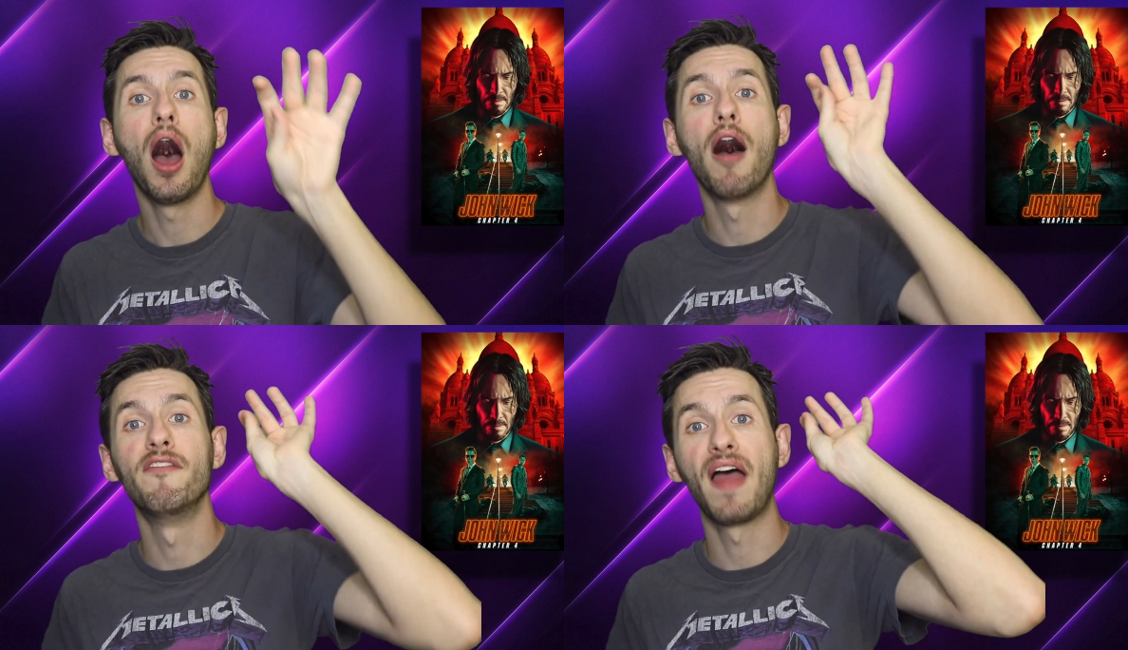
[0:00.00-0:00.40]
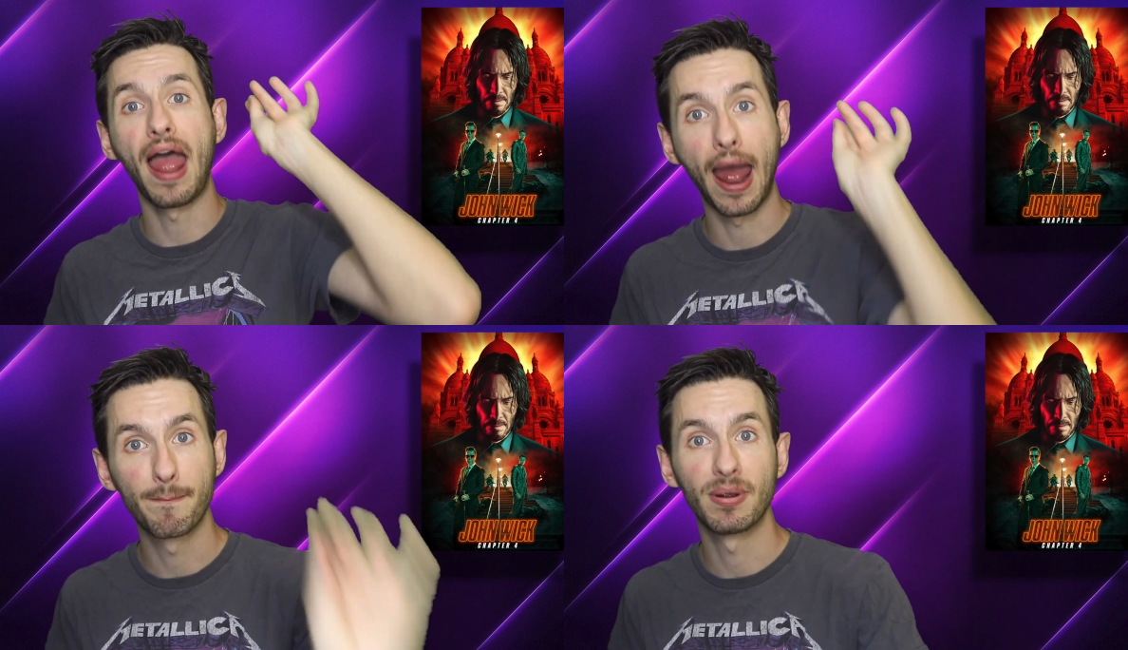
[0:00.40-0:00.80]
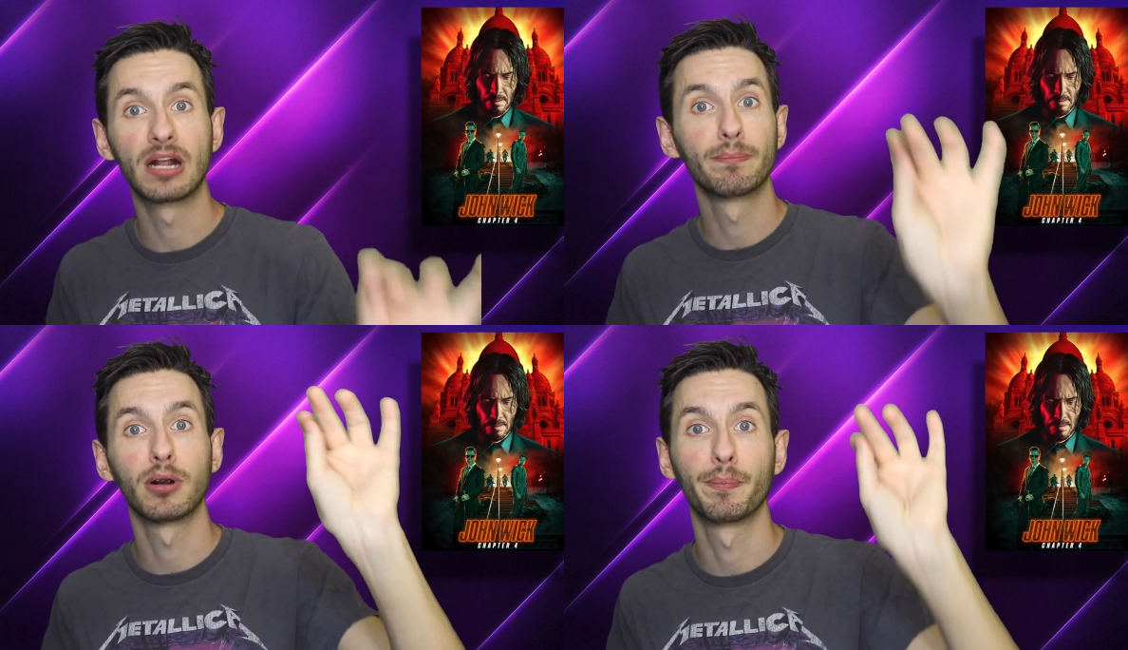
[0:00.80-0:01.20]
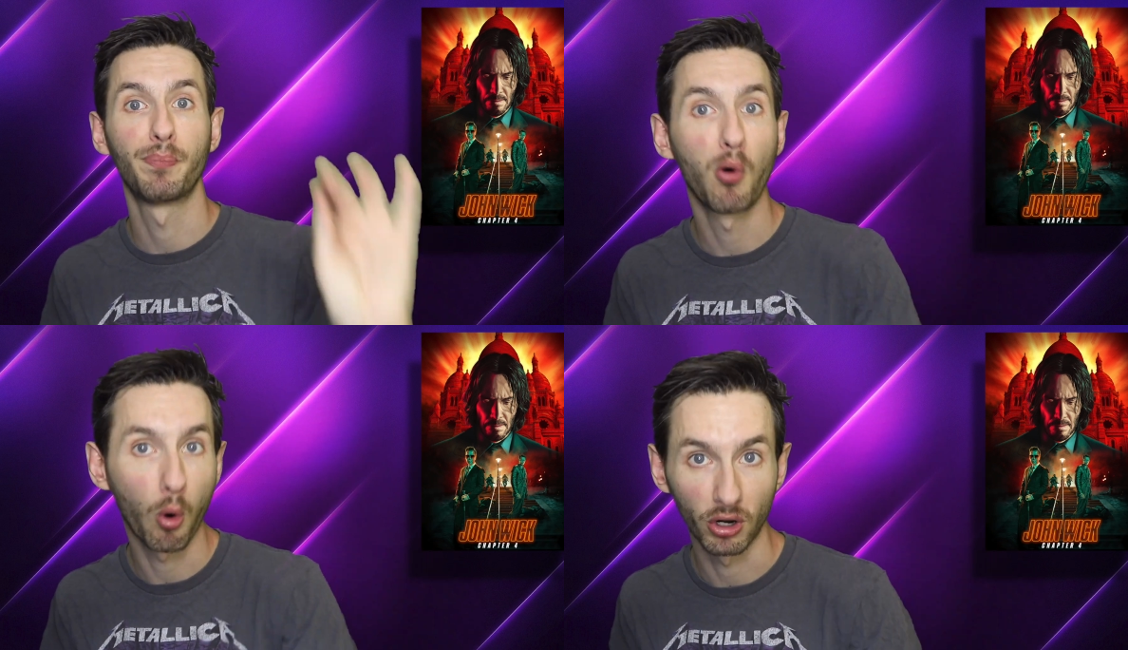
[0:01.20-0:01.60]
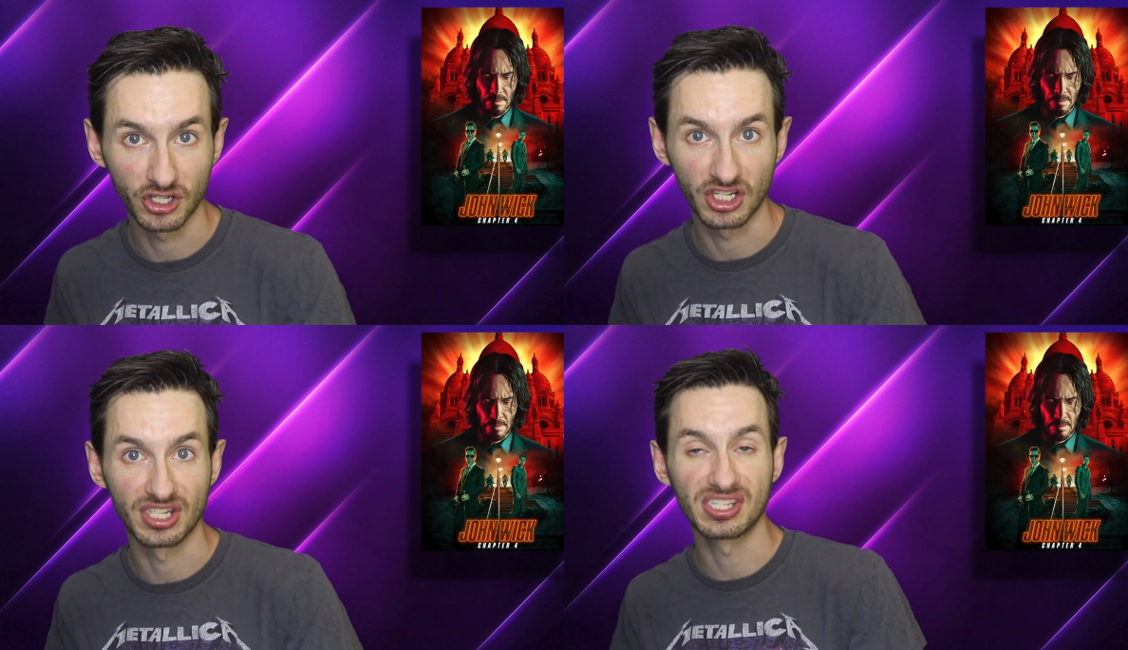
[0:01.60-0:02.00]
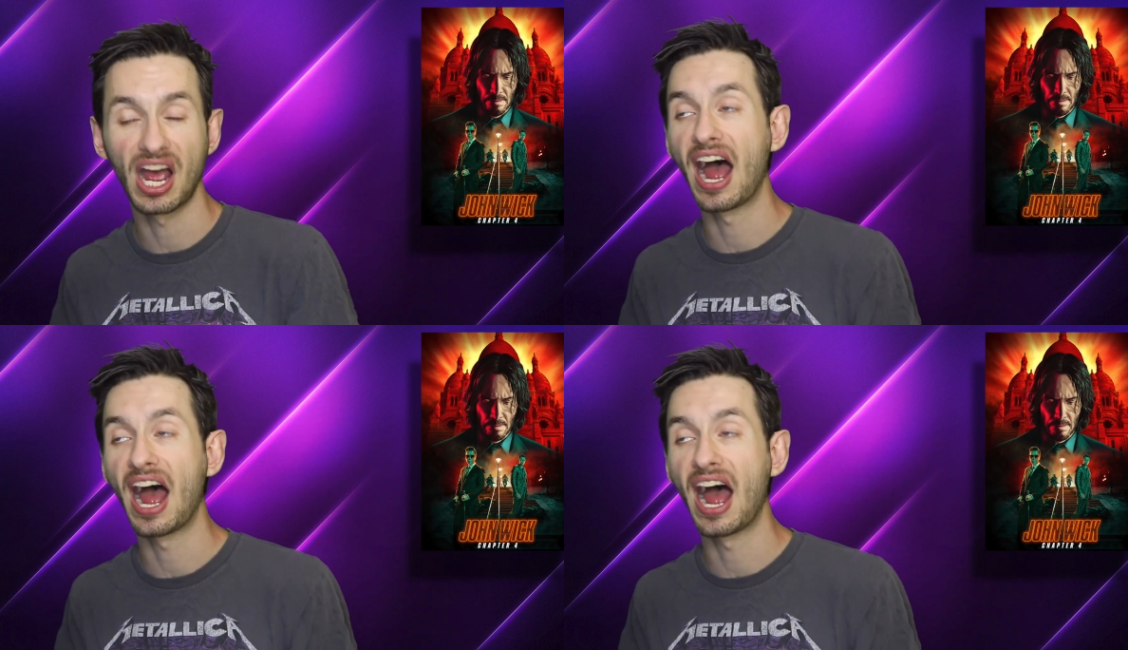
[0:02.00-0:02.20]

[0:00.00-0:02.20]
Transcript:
Speaker 1: of epic proportions.